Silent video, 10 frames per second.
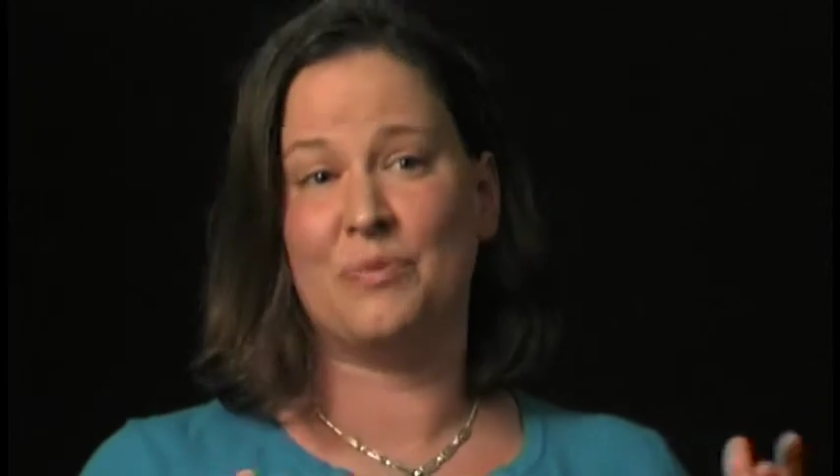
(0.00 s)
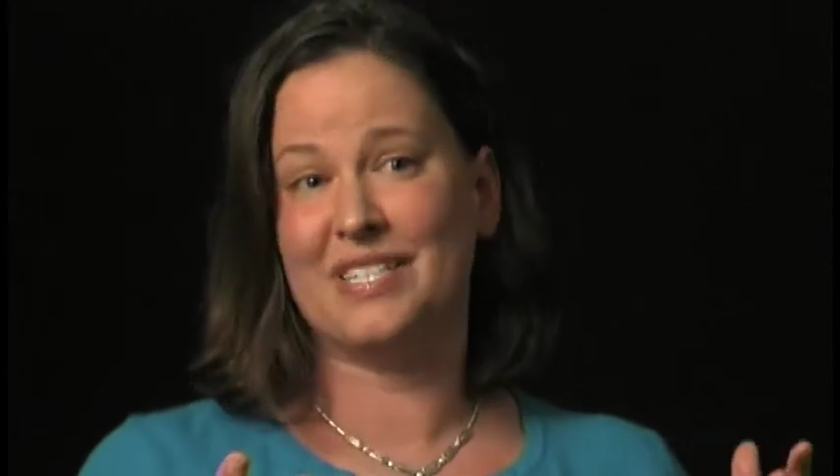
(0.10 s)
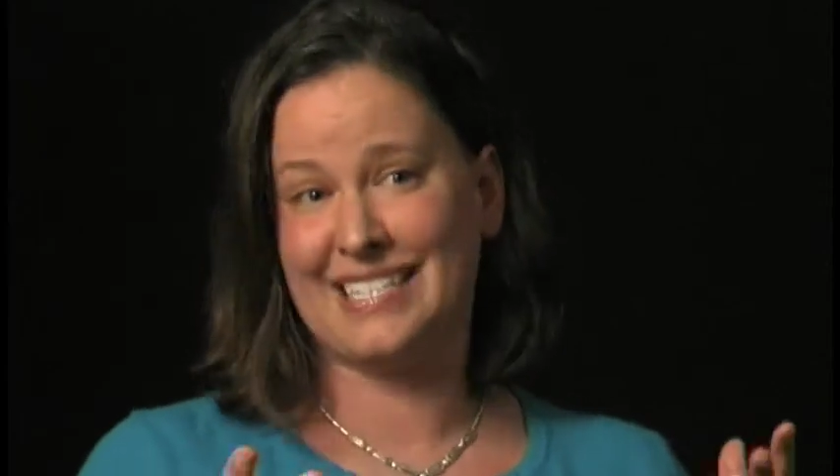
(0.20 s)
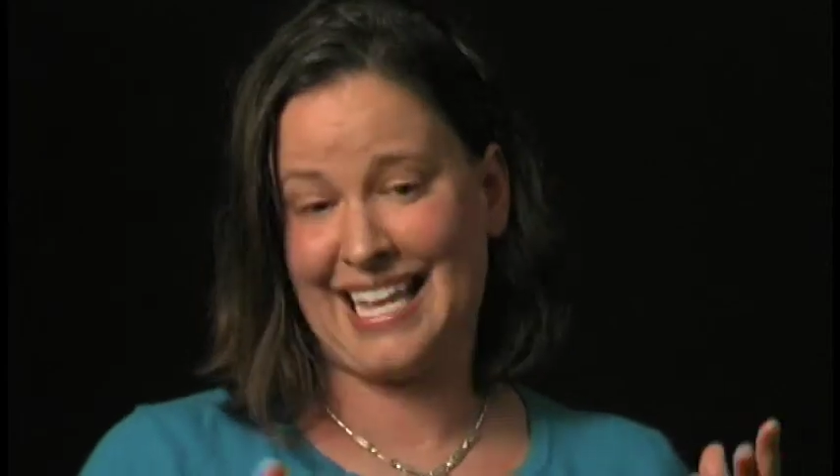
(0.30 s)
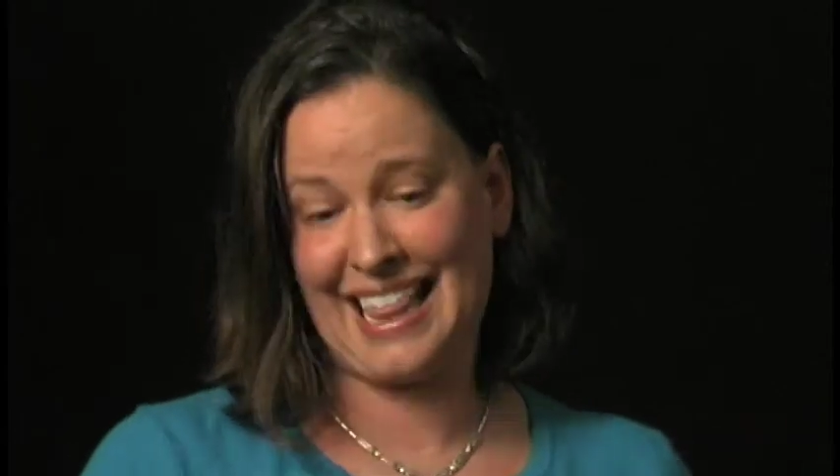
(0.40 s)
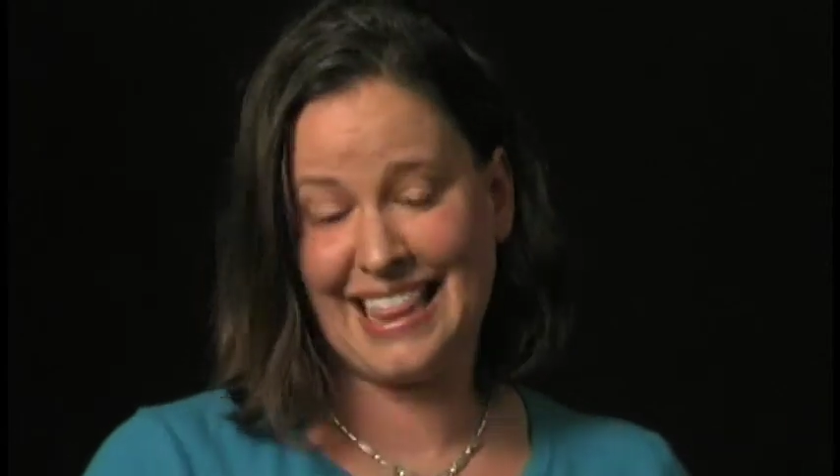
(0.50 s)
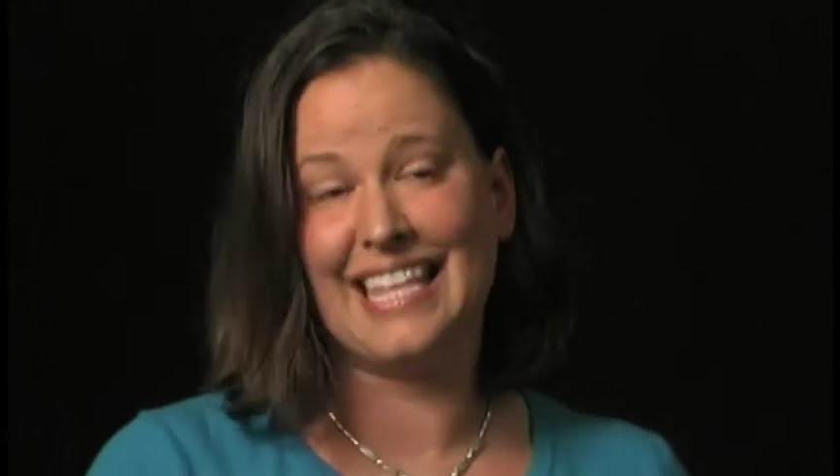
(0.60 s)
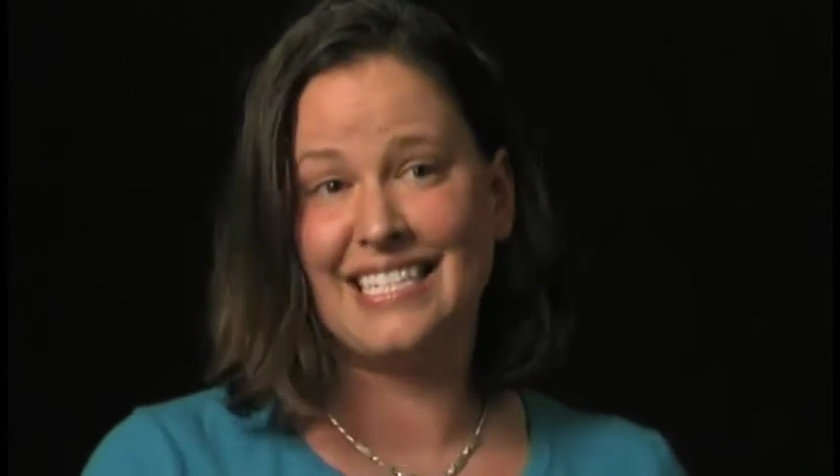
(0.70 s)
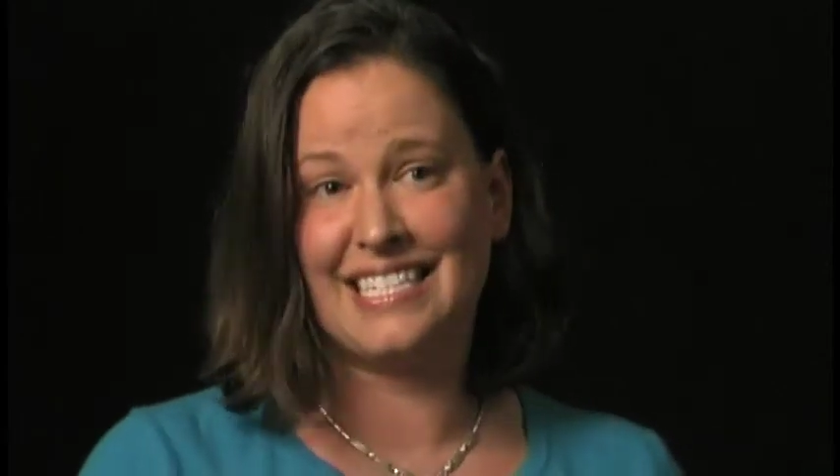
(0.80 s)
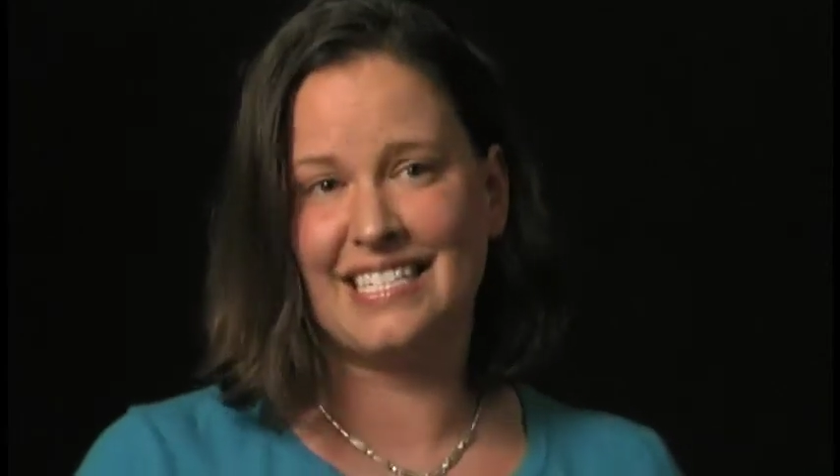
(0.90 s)
It was
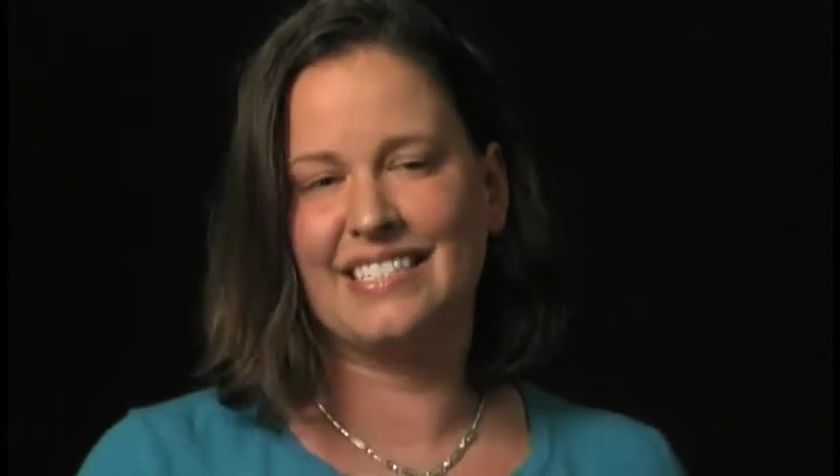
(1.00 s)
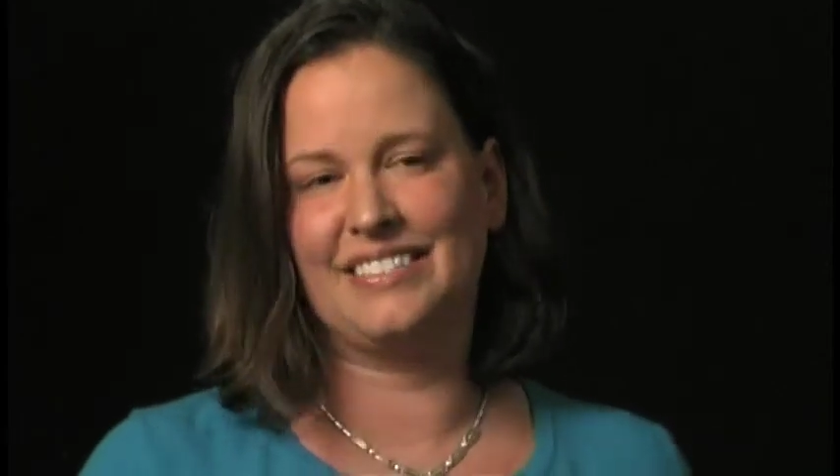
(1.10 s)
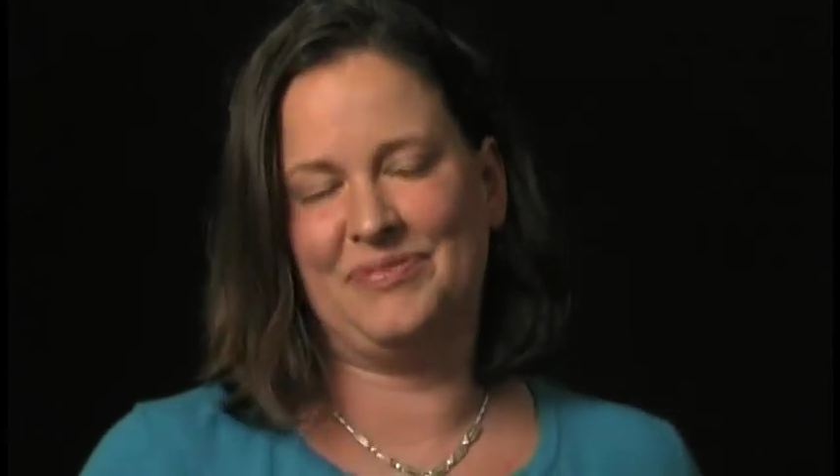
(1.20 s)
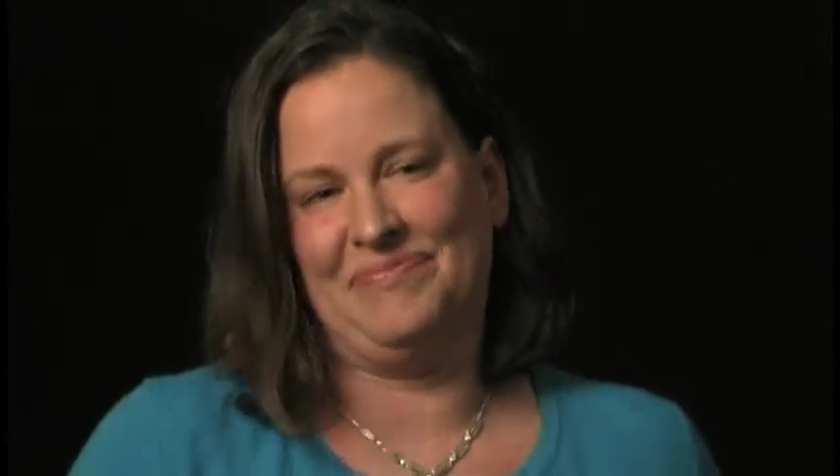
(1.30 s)
this.